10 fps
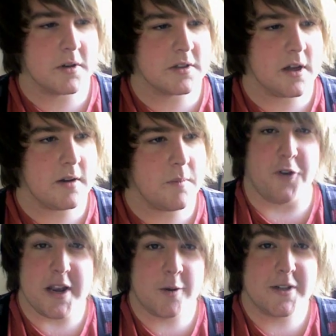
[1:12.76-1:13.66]
watch that.
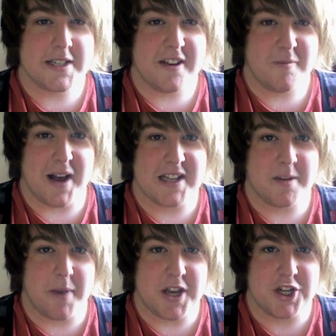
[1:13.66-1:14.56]
Frequency of
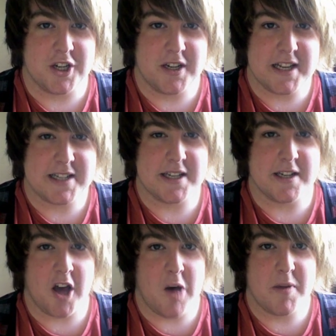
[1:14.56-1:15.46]
masturbation is
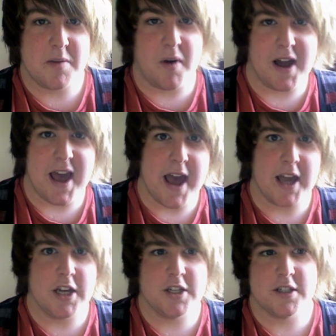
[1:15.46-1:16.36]
determined by
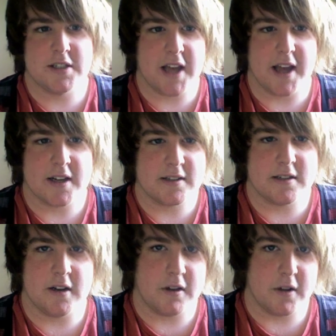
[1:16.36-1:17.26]
age, sex,
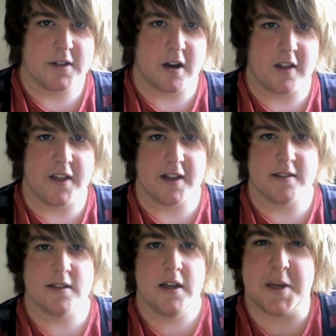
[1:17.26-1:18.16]
you know, those kind of
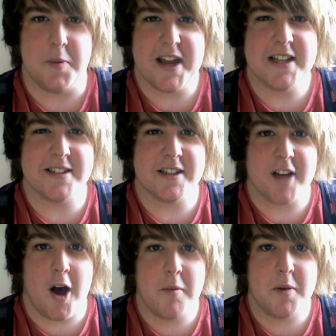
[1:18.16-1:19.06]
things. To me, it's
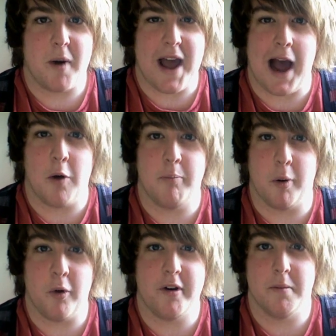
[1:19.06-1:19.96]
determined by how
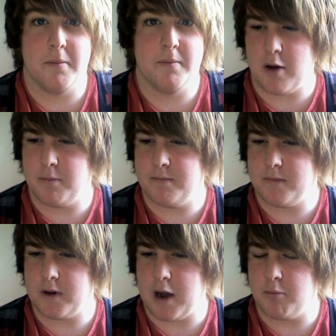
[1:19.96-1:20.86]
boredom, how
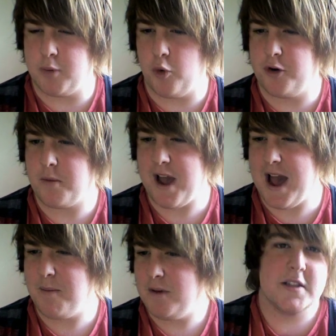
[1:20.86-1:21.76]
how bored I
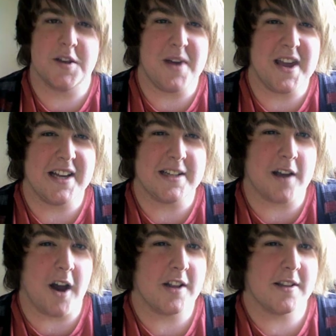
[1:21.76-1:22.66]
am. To me, it's
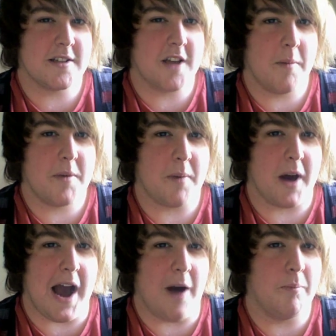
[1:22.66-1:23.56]
kind of determined
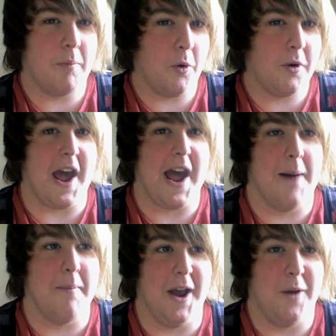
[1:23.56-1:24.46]
by how bored I
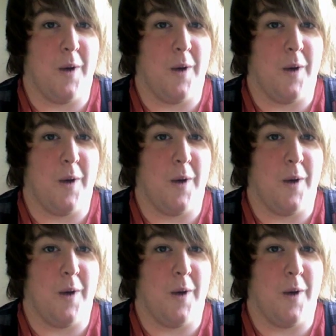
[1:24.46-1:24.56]
am and